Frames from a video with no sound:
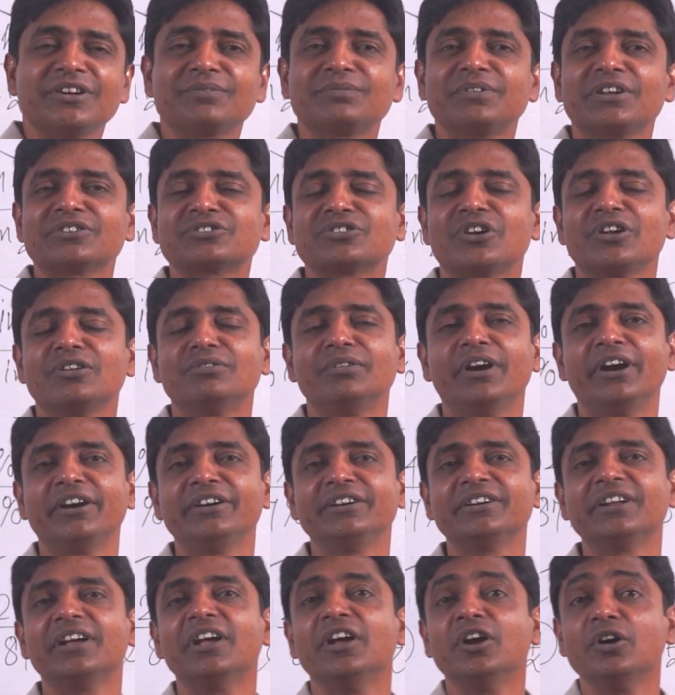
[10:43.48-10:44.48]
of the
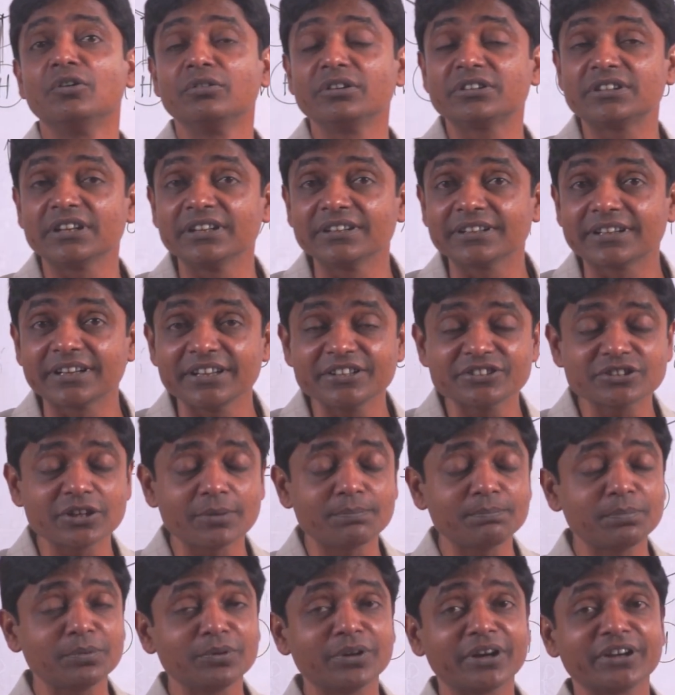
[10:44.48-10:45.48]
solvent, with increase
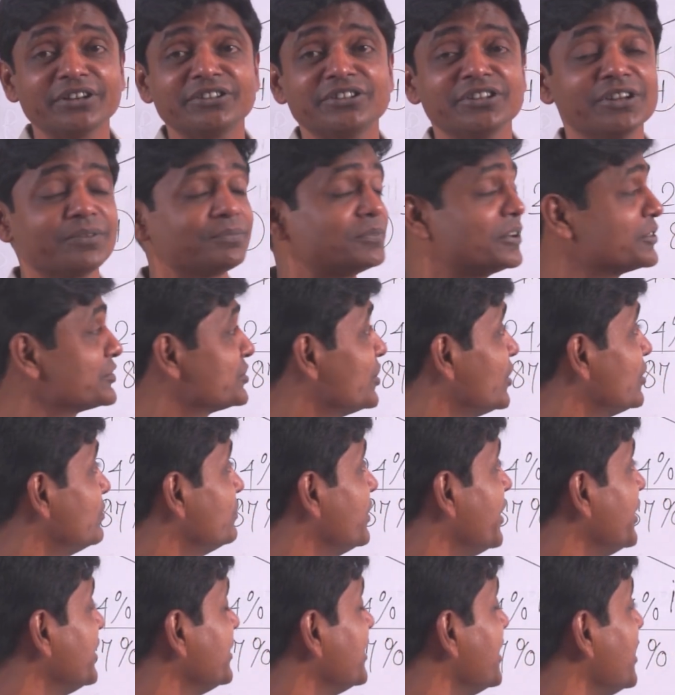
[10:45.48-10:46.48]
of polarity of the
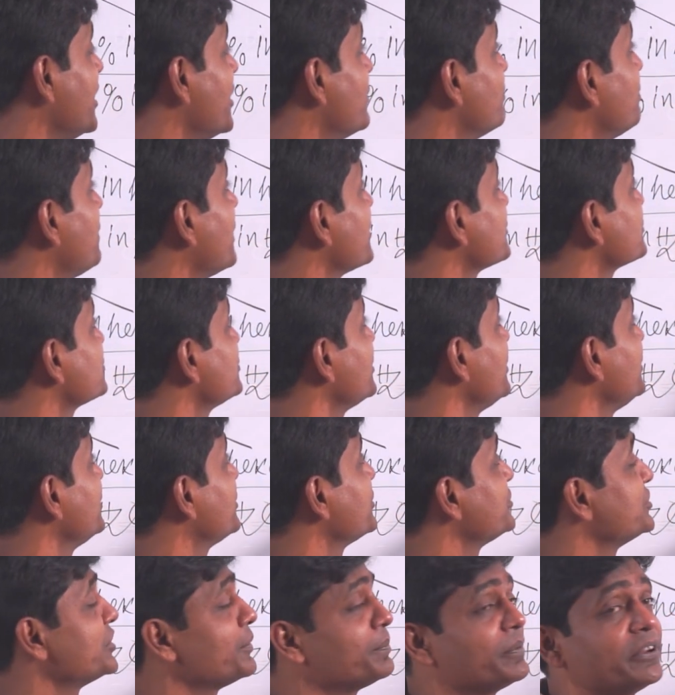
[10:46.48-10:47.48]
solvent,
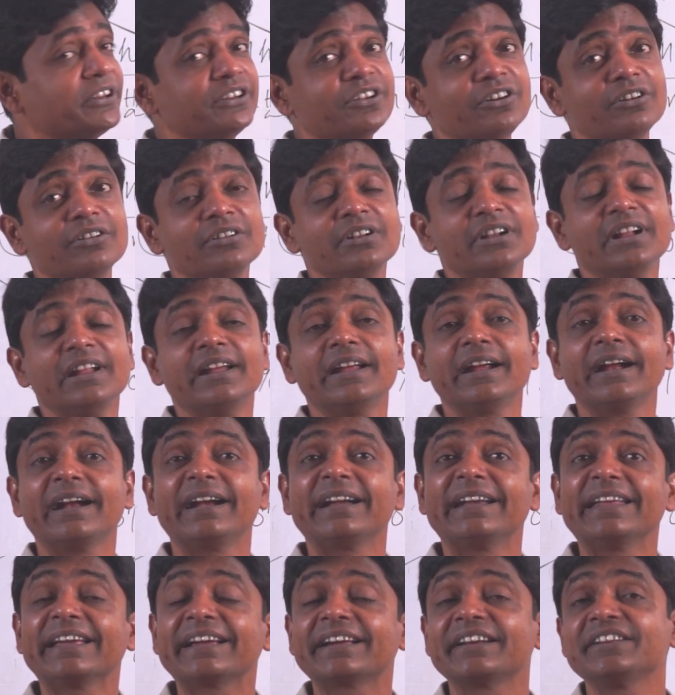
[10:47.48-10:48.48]
percentage of enol
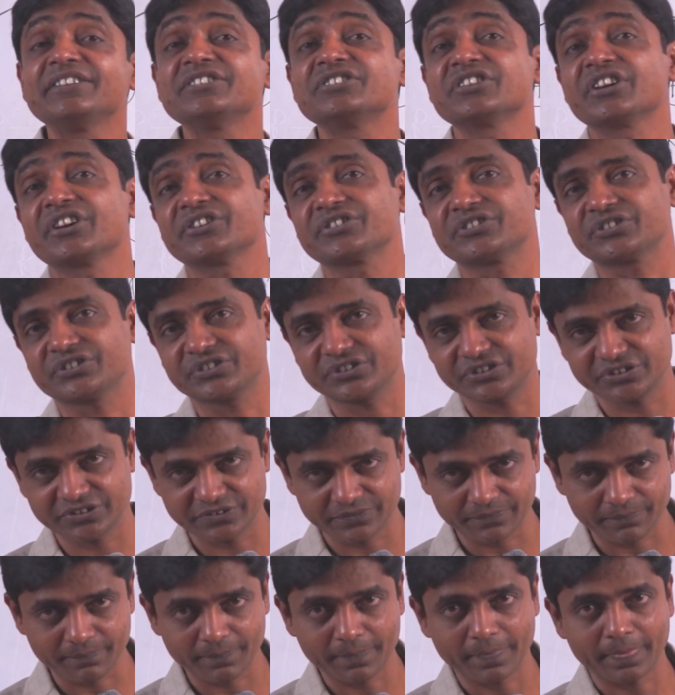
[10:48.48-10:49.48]

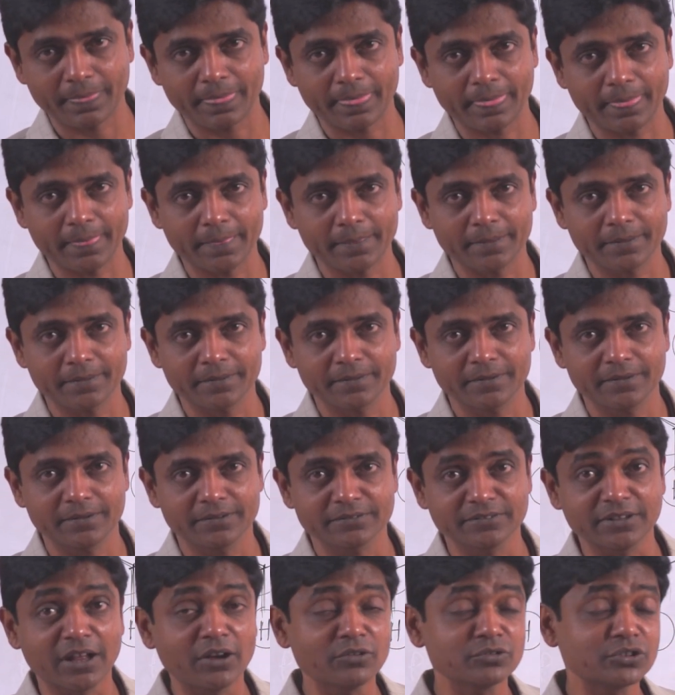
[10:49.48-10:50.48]
decreases.
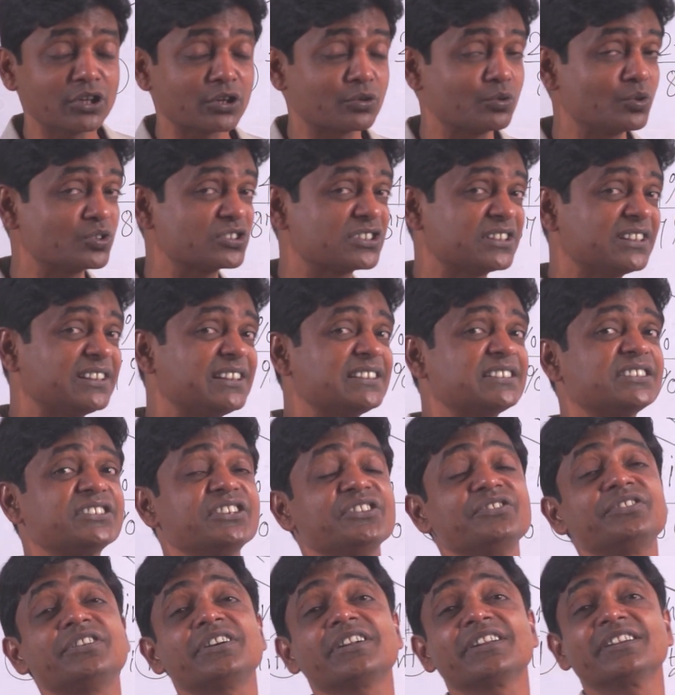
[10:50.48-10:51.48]
Now the question is
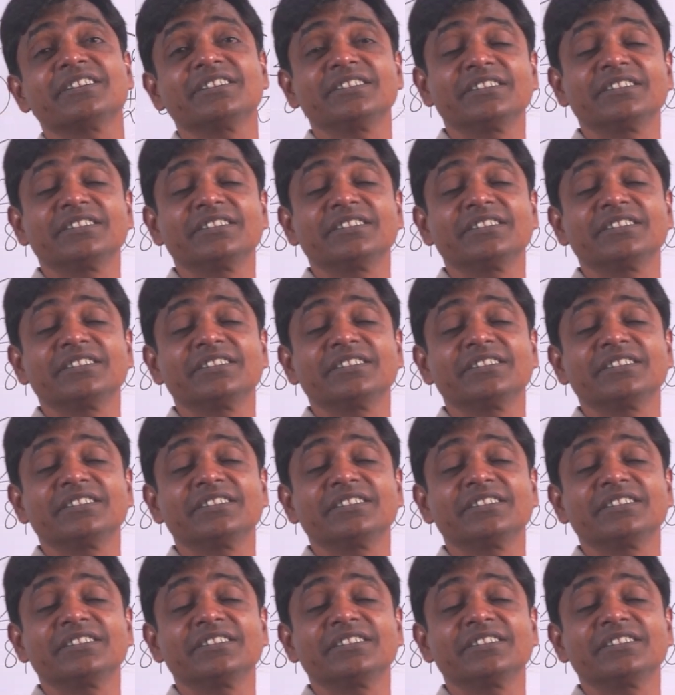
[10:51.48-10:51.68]
different.